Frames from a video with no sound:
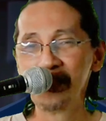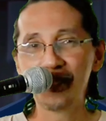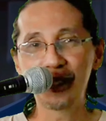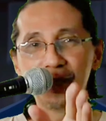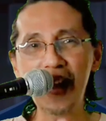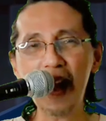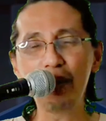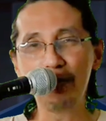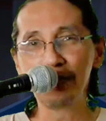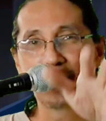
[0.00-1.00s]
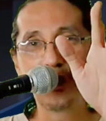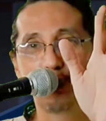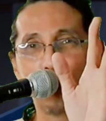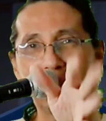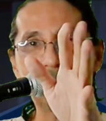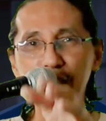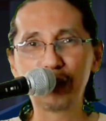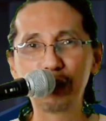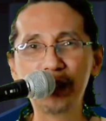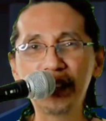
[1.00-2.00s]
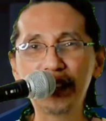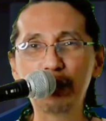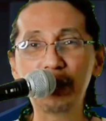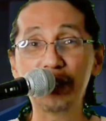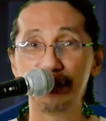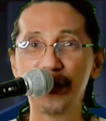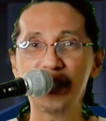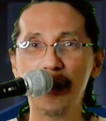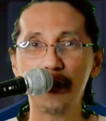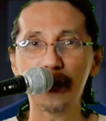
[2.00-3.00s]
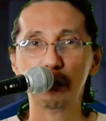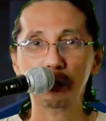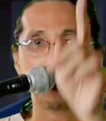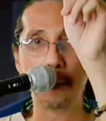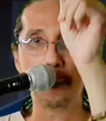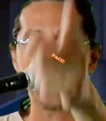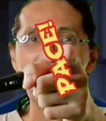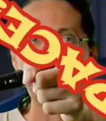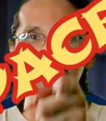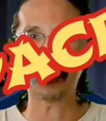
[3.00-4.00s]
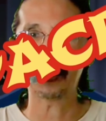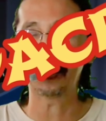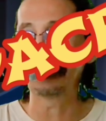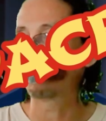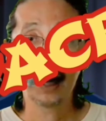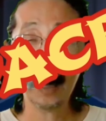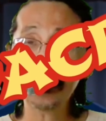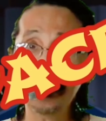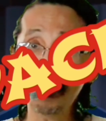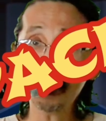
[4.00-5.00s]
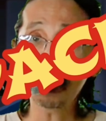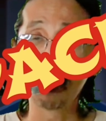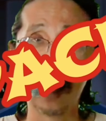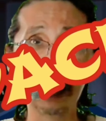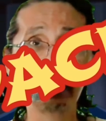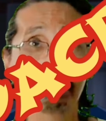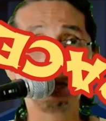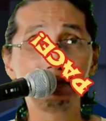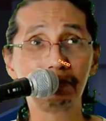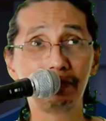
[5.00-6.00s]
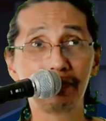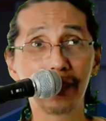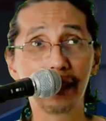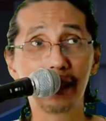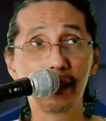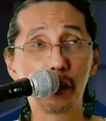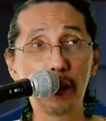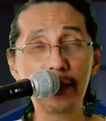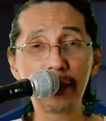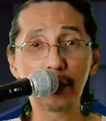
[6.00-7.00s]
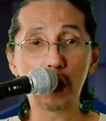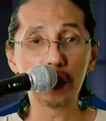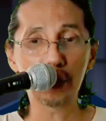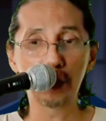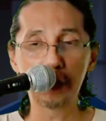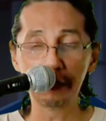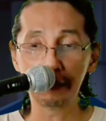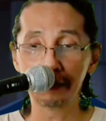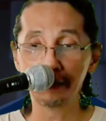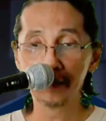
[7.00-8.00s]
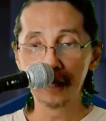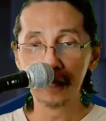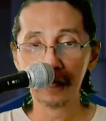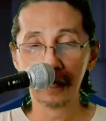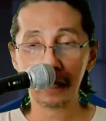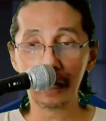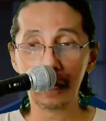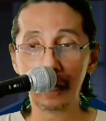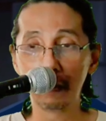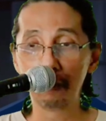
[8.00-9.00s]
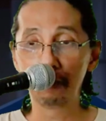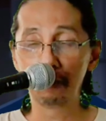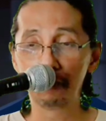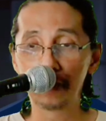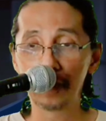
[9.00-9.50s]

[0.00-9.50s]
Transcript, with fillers: So now, we get to the nitty-gritty of this episode. Pace! As usual, the Raven Consort um,